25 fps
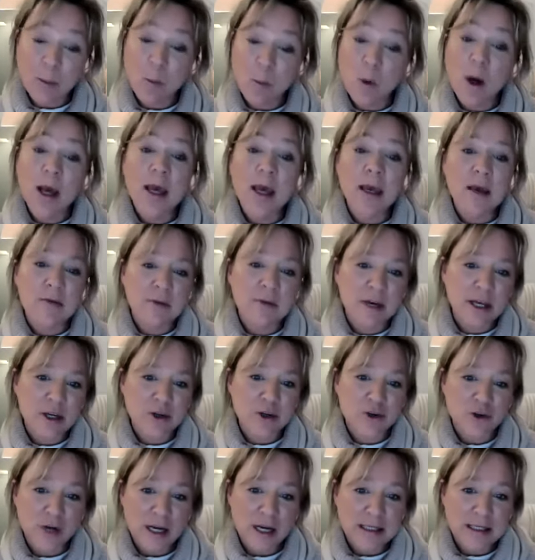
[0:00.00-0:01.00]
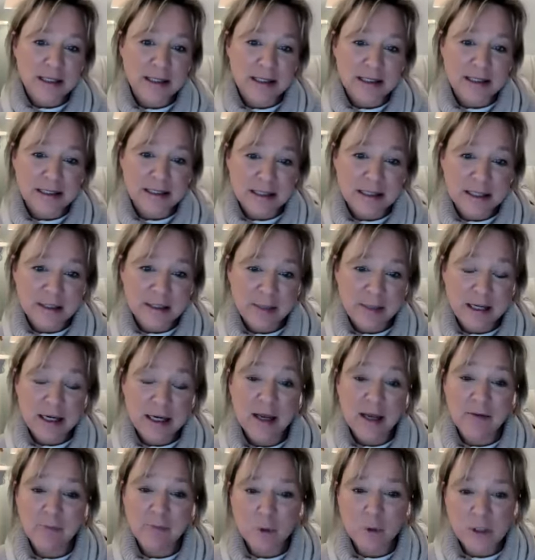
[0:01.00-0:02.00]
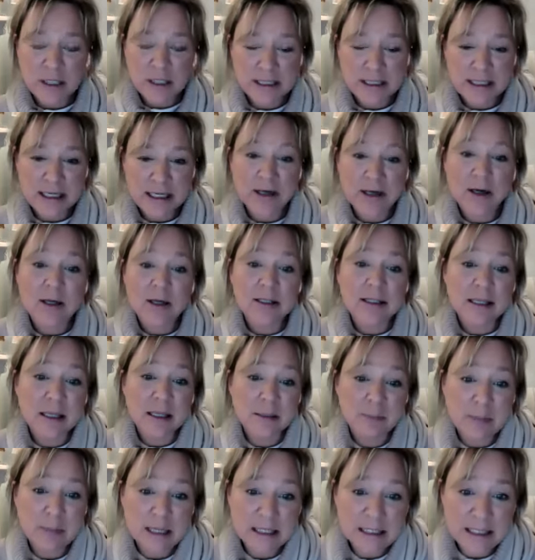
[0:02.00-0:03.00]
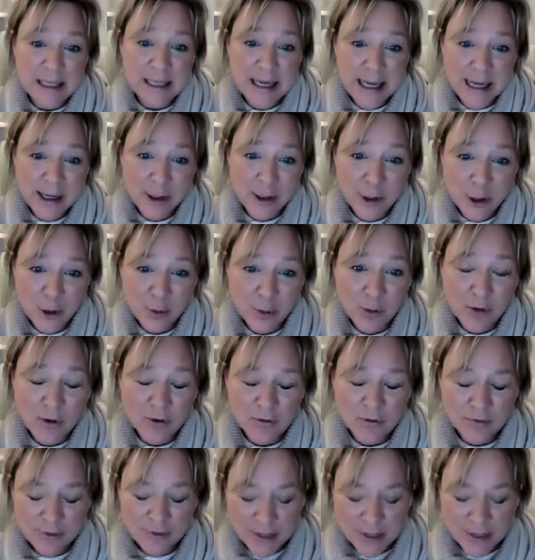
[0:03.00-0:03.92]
Why have I attracted this into my life? What is it asking me to let go of?